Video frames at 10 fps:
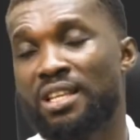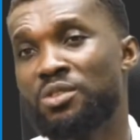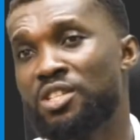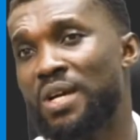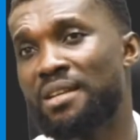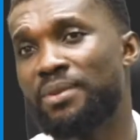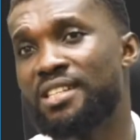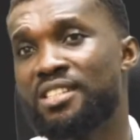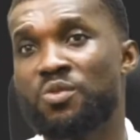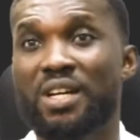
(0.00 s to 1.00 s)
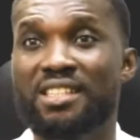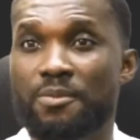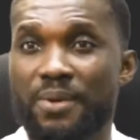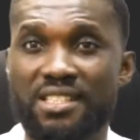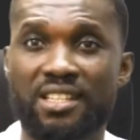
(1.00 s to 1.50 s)
Now these were the places where
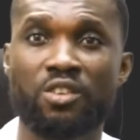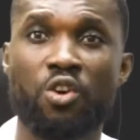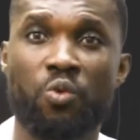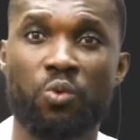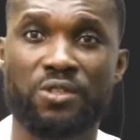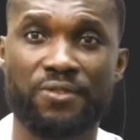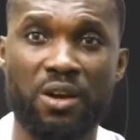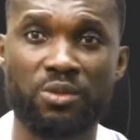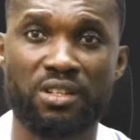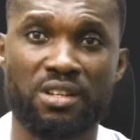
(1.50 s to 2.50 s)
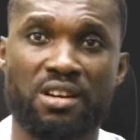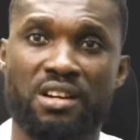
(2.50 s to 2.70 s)
this painting was found.